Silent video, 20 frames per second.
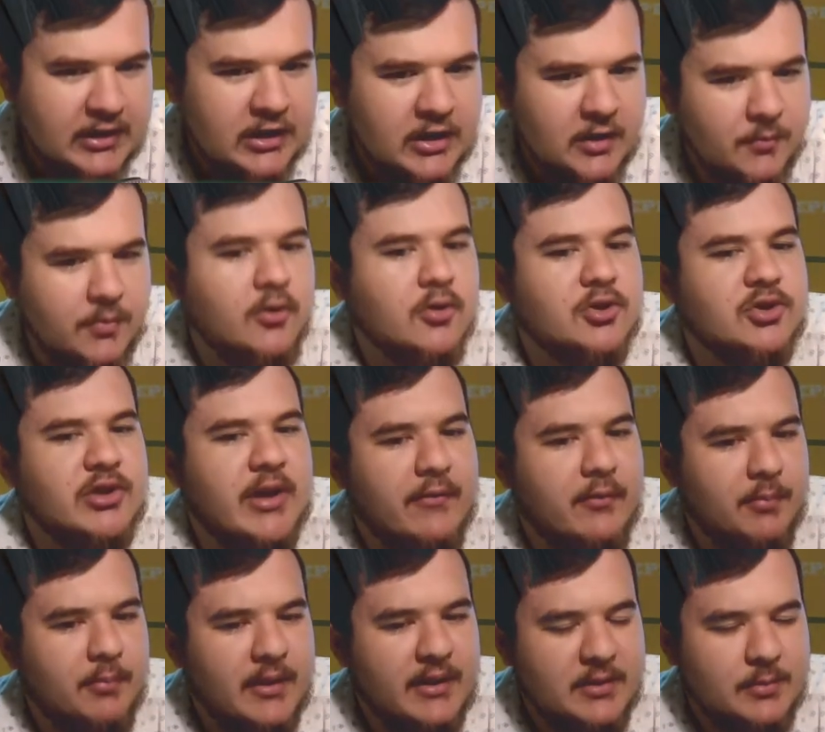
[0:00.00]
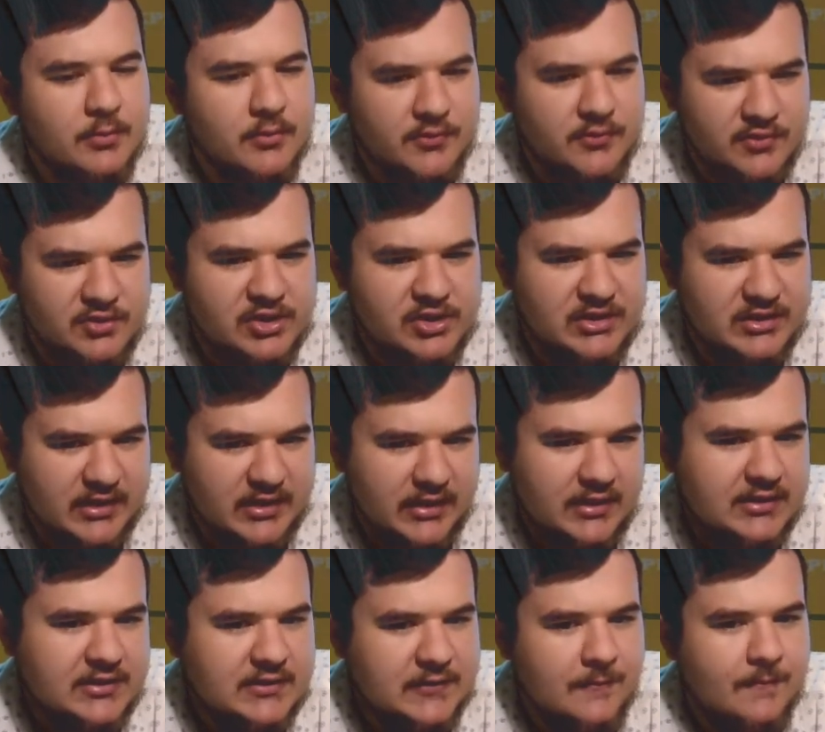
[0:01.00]
because you haven't played the move
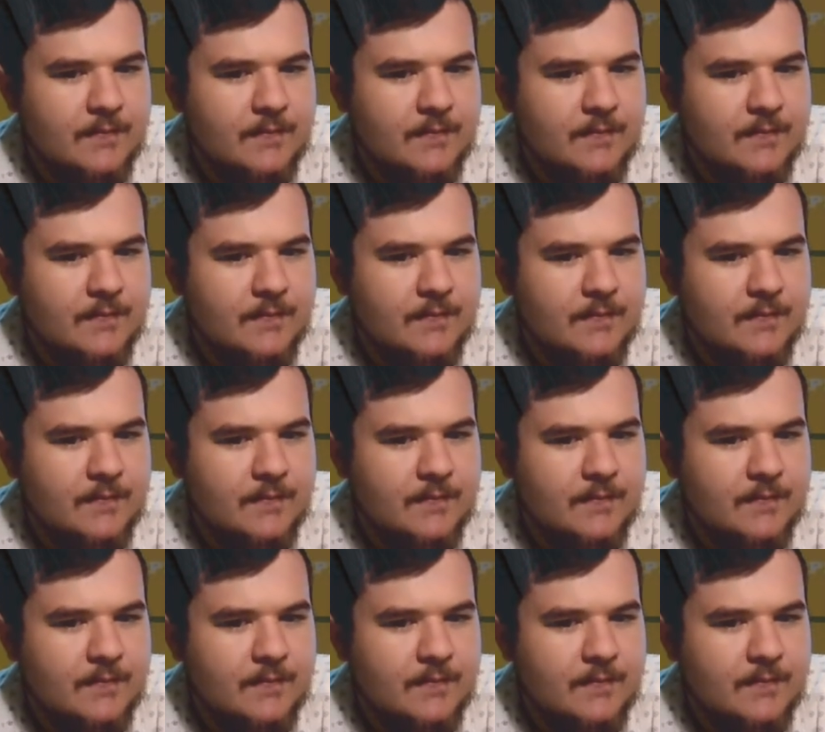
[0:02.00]
g6.